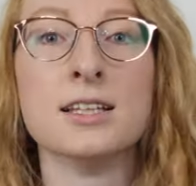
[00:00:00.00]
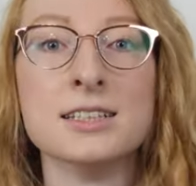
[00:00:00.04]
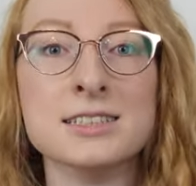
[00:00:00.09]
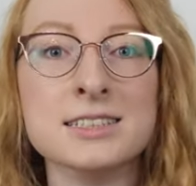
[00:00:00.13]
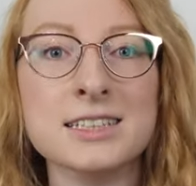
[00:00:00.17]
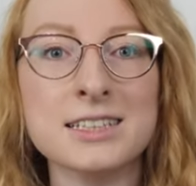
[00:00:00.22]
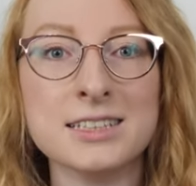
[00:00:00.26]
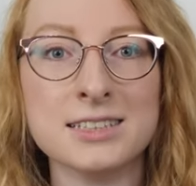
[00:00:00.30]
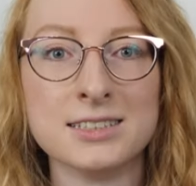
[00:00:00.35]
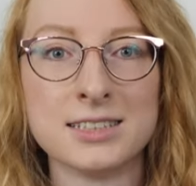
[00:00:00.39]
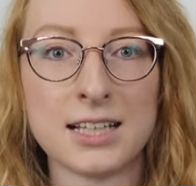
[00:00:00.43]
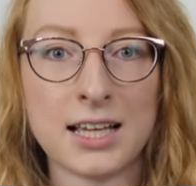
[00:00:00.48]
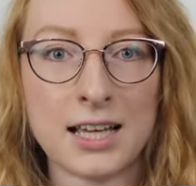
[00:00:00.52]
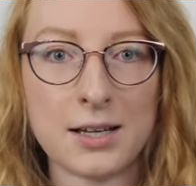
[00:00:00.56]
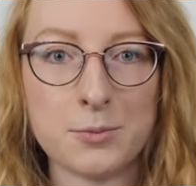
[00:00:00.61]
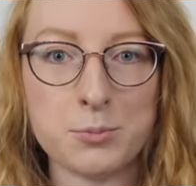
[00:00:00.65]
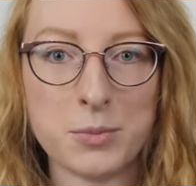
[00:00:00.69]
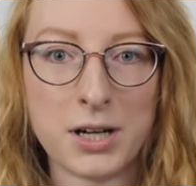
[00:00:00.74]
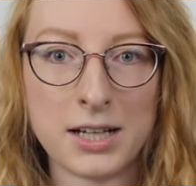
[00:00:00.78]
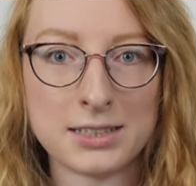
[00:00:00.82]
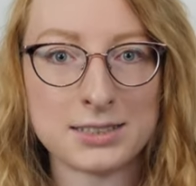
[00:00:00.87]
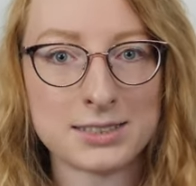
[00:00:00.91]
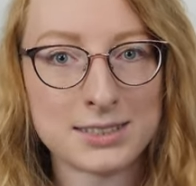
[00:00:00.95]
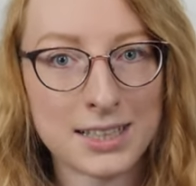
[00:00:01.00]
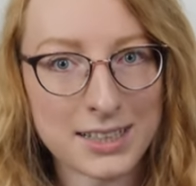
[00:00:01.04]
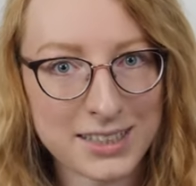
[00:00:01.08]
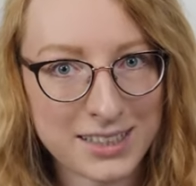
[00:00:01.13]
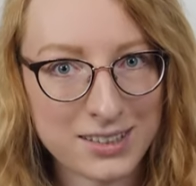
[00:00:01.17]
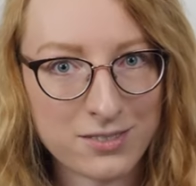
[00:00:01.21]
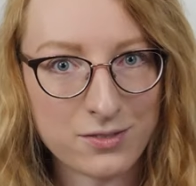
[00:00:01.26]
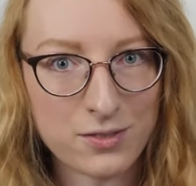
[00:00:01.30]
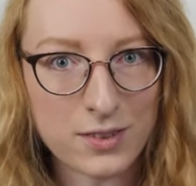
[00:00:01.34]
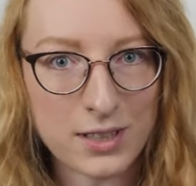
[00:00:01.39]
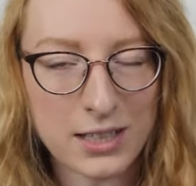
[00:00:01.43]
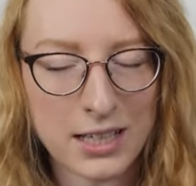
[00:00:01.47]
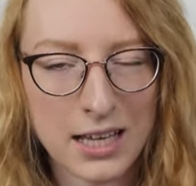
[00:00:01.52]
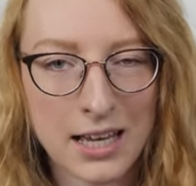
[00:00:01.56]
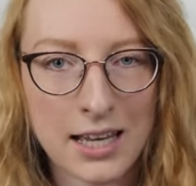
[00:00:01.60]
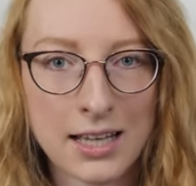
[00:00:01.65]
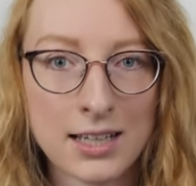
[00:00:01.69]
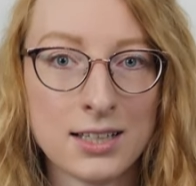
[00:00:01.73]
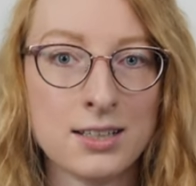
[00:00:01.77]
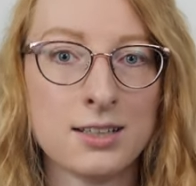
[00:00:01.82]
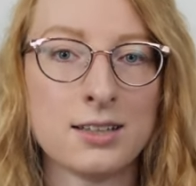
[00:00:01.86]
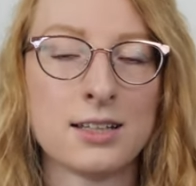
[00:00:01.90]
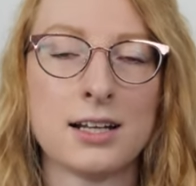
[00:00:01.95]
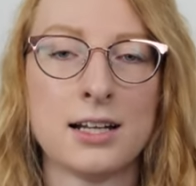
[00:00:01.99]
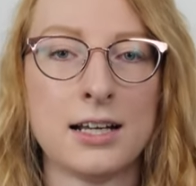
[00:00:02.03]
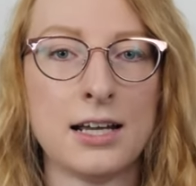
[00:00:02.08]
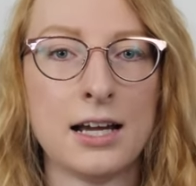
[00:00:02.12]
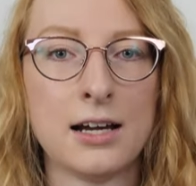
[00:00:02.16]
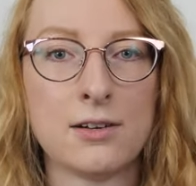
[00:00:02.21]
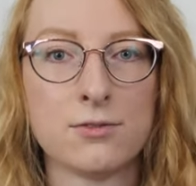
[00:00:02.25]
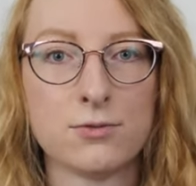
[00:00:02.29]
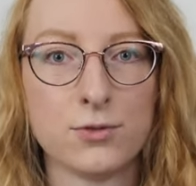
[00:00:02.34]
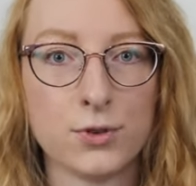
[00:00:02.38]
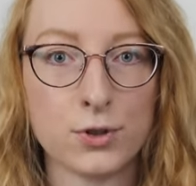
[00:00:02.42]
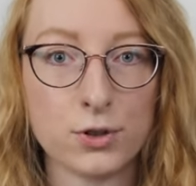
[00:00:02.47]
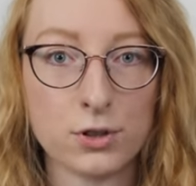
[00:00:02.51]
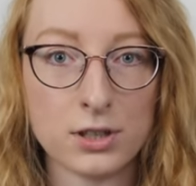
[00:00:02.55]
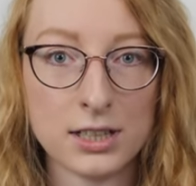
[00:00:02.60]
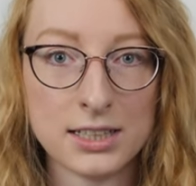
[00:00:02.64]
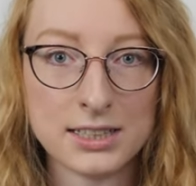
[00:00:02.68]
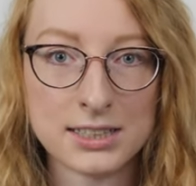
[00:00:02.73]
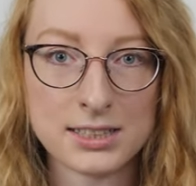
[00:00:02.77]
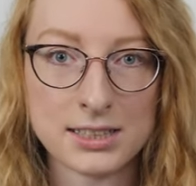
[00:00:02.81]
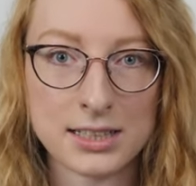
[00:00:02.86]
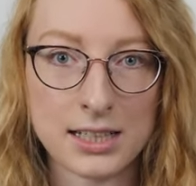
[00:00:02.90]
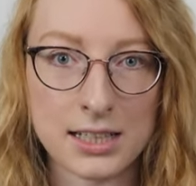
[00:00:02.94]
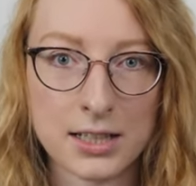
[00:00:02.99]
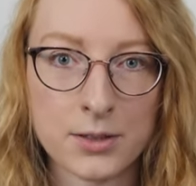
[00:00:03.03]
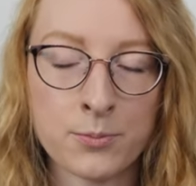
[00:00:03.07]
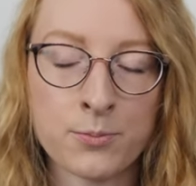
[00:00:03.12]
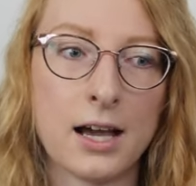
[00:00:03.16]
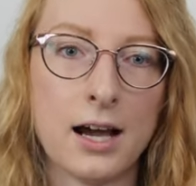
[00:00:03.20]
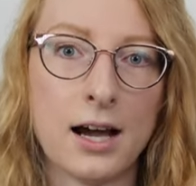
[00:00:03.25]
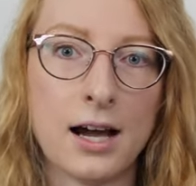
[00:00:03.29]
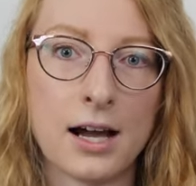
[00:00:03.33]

This is my second V A that I have for listing.